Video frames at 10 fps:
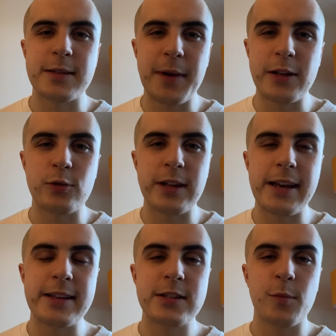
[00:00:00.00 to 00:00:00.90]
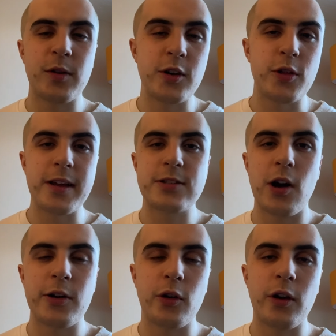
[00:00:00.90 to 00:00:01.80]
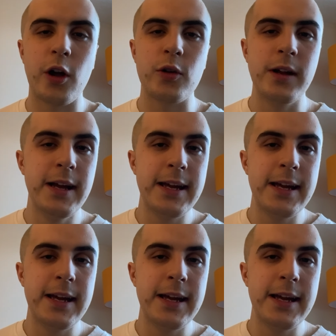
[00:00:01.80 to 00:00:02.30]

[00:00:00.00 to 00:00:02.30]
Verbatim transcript: Emmanuel Dennis, someone who they signed on loan